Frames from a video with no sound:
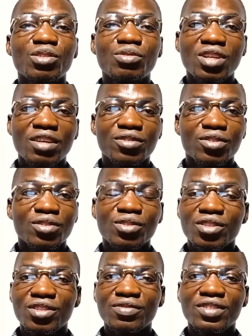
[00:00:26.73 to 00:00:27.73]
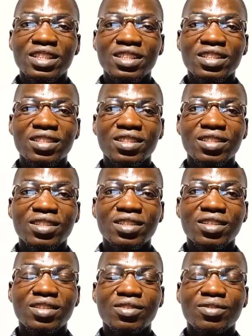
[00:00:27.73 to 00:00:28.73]
good afternoon, good evening,
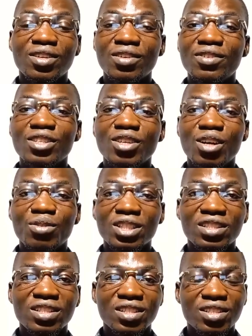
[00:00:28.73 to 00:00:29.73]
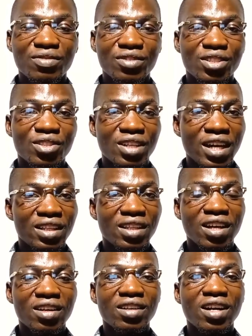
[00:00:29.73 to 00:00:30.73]
wherever you are watching this video right
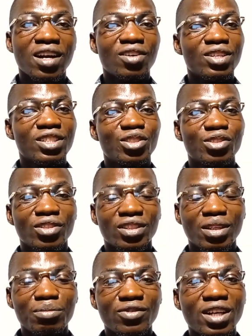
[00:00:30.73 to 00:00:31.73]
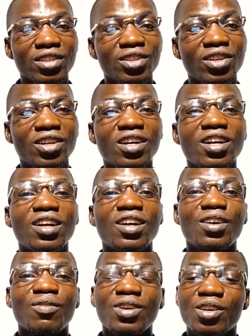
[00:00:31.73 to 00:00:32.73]
now, according to your time factor.
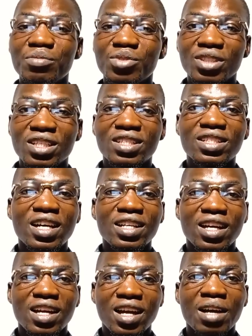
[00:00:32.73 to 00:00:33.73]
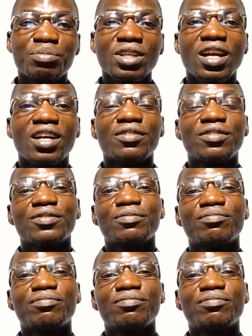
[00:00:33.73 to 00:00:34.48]
Welcome to this channel, Happy Life.